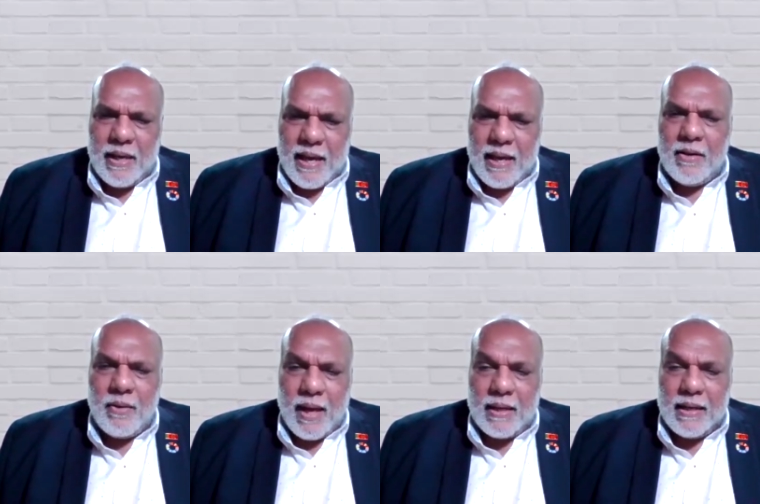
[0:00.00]
the way I
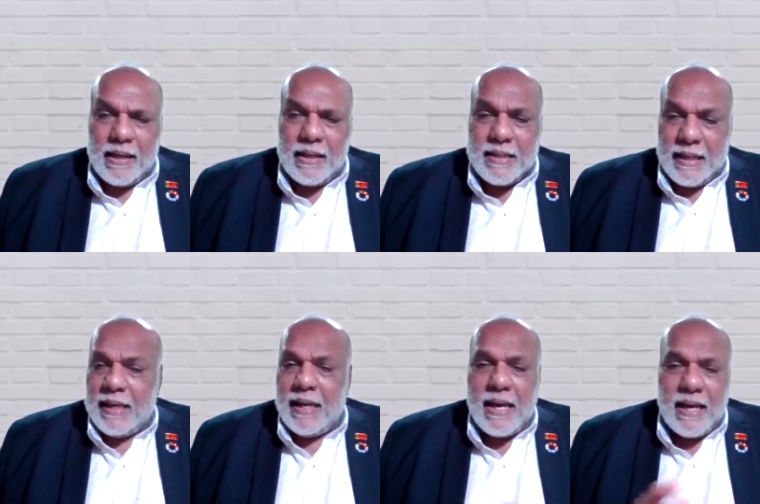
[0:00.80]
look at it is
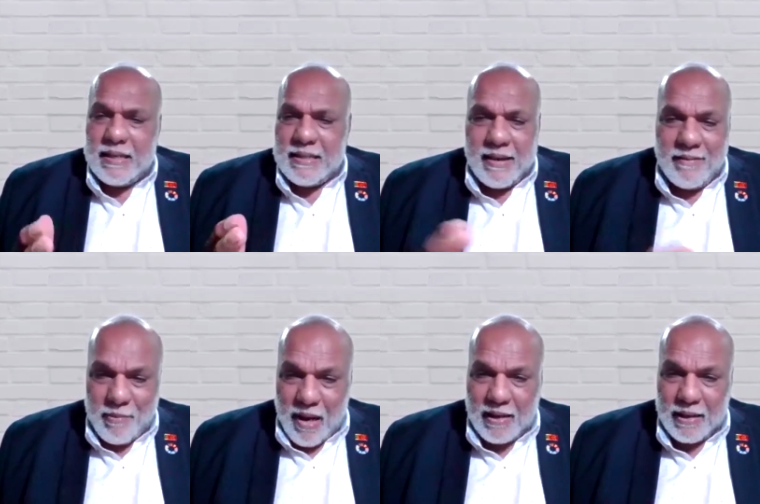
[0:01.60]
India is
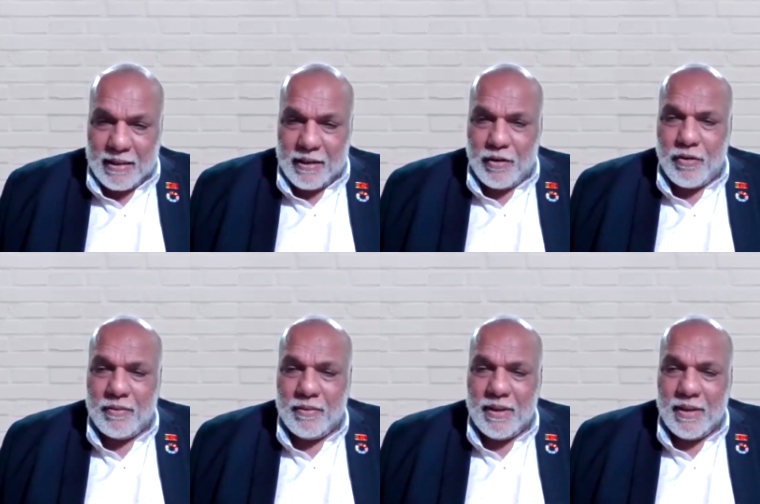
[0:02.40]
our market, you
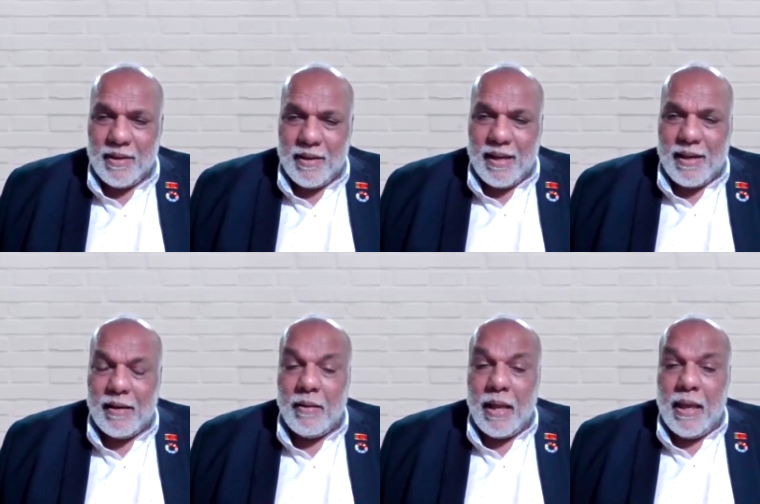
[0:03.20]
know.
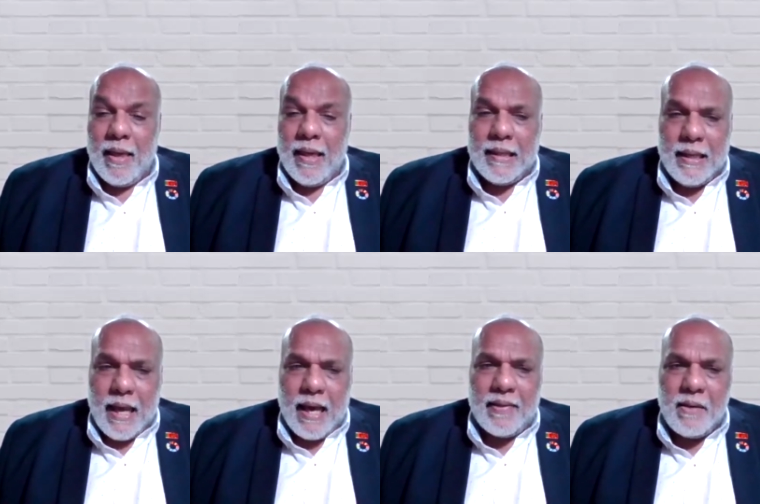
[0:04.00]

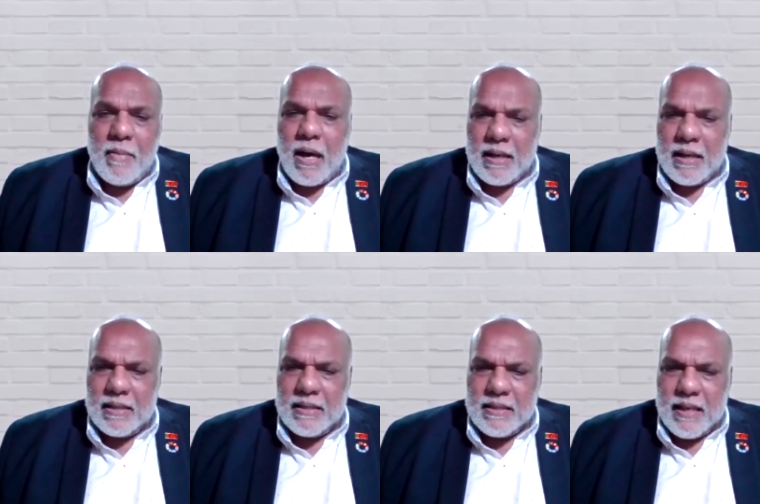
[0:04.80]
The other
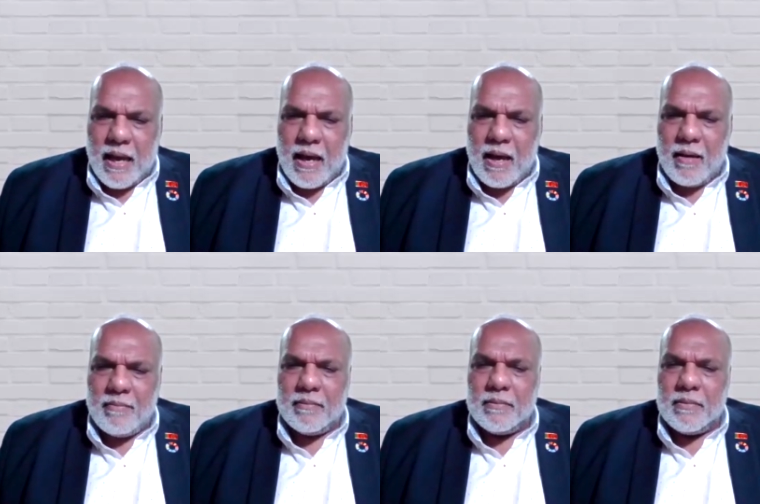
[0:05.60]
markets
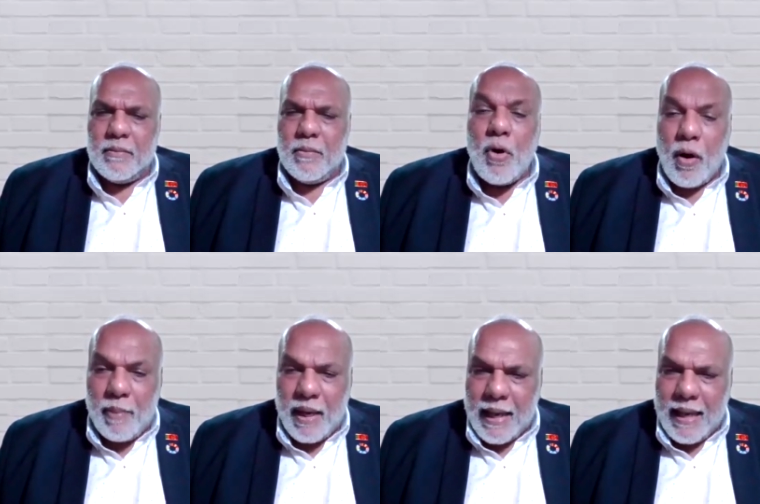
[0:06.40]
are more
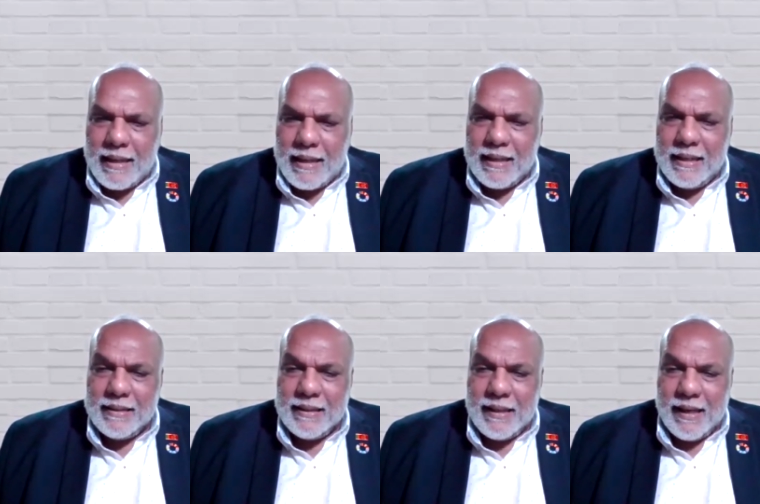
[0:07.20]
complicated.
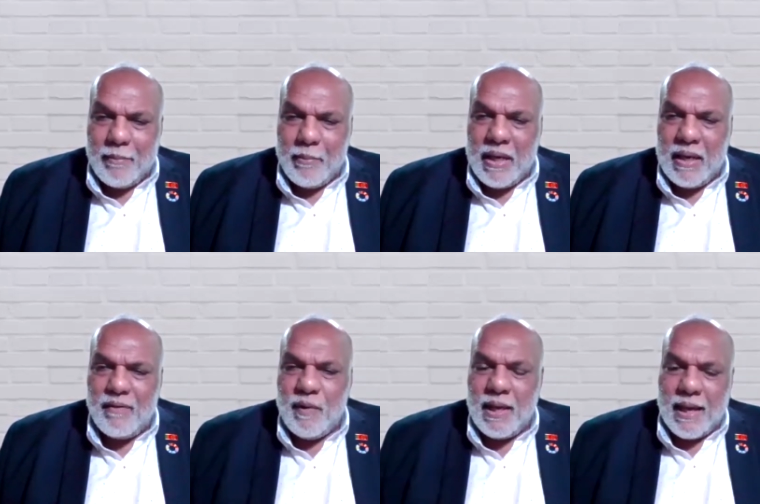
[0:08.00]
I mean,
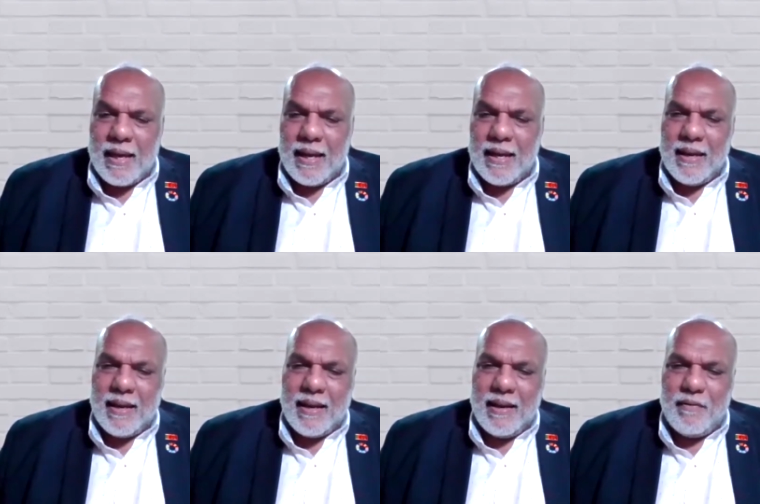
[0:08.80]
if we
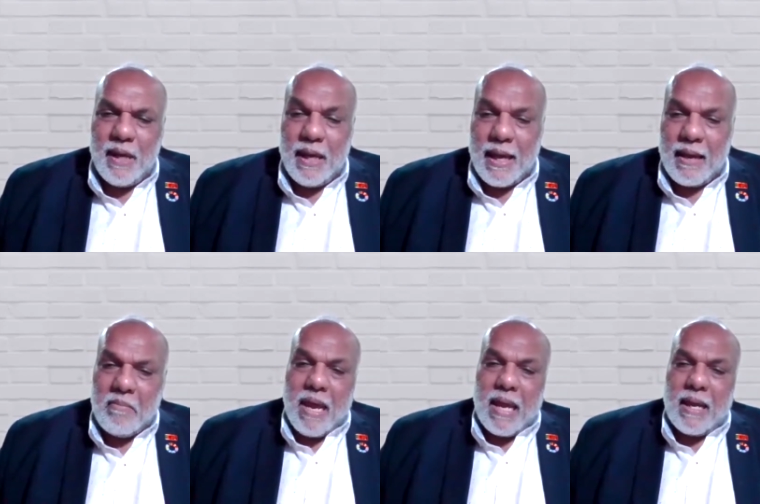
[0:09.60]

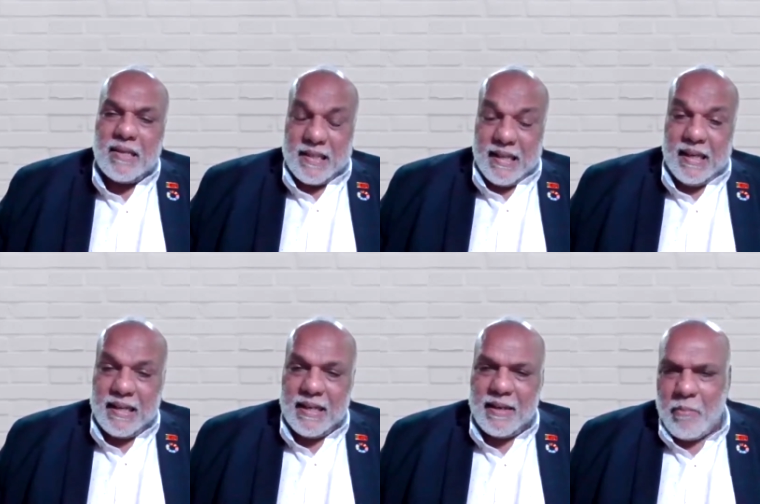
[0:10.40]
can manage the
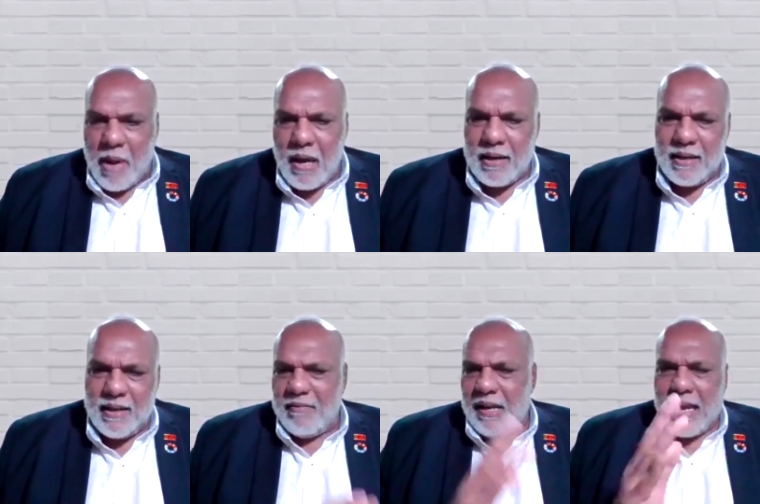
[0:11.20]
Indian market,
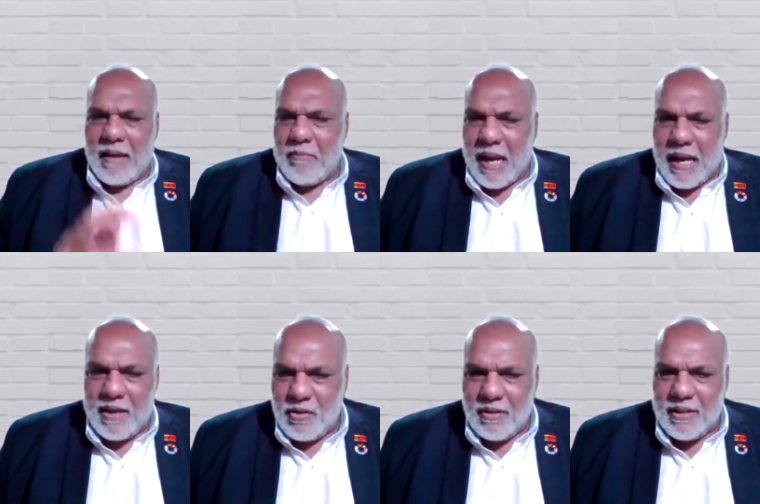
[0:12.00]
then we can
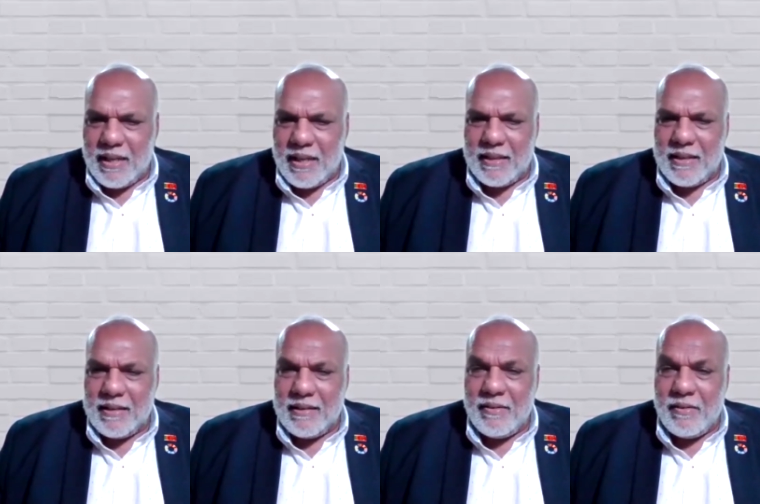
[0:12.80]
manage all the
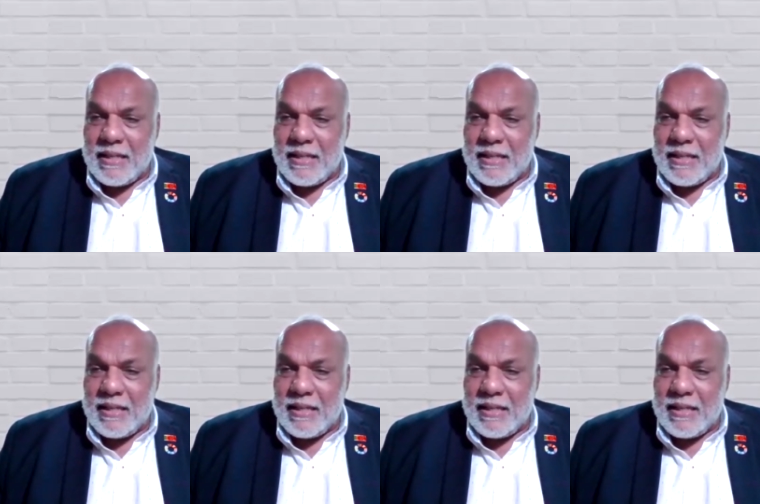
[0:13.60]
other